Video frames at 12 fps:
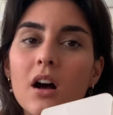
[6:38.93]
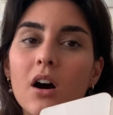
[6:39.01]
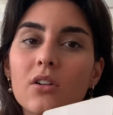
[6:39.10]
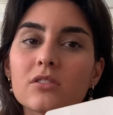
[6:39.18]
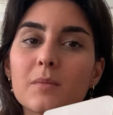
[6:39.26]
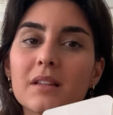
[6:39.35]

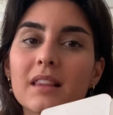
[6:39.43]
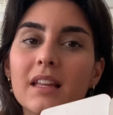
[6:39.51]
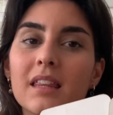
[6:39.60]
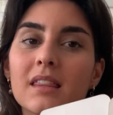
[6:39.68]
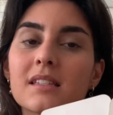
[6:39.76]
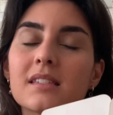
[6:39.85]

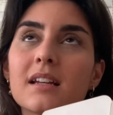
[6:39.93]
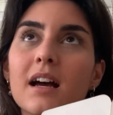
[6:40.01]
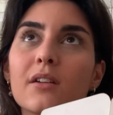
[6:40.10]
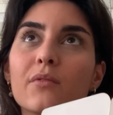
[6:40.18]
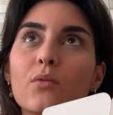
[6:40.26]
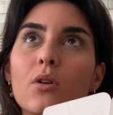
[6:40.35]
ultimately this
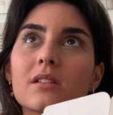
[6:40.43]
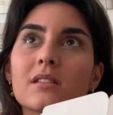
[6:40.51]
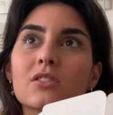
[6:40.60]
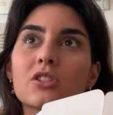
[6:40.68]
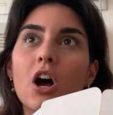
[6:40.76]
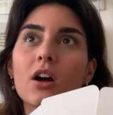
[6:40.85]
Knight of Wands
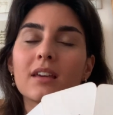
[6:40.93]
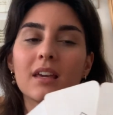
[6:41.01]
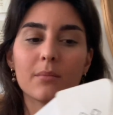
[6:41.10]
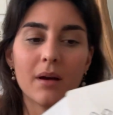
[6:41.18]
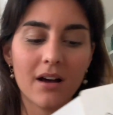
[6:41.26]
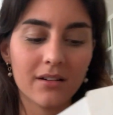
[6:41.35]
is talking
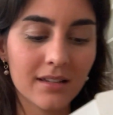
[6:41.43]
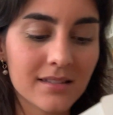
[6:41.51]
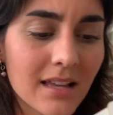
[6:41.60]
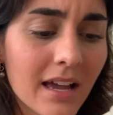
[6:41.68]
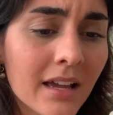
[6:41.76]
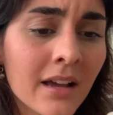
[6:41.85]
about, is
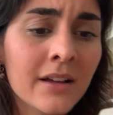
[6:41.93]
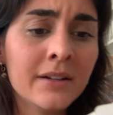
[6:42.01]
like